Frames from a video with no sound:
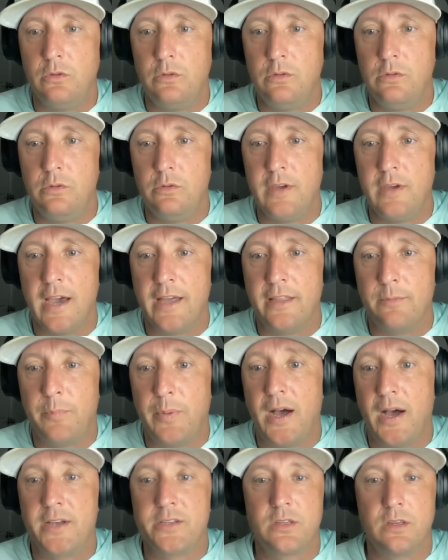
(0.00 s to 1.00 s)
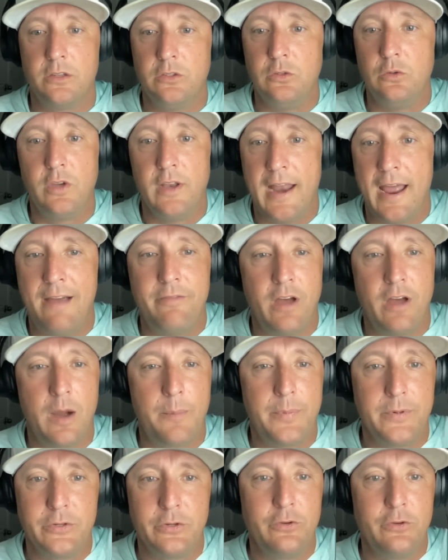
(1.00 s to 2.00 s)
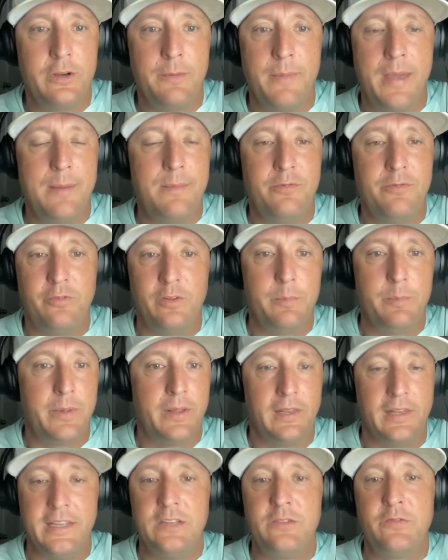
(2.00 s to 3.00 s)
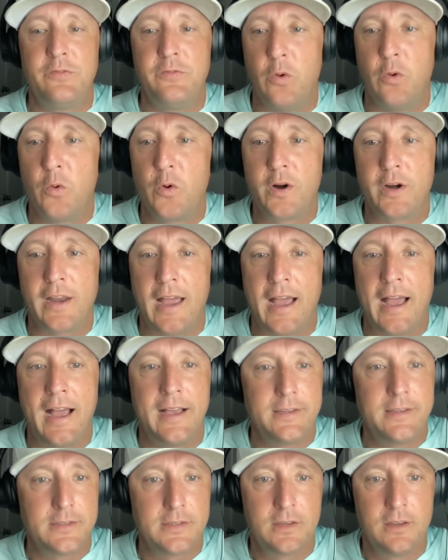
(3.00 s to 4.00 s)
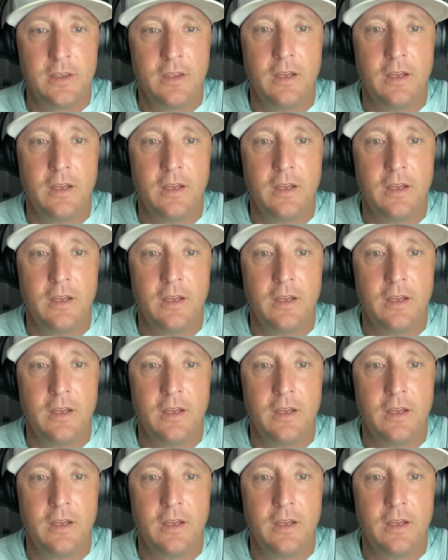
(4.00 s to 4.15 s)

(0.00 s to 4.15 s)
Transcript: You could have the opportunity to maybe flip at least four guys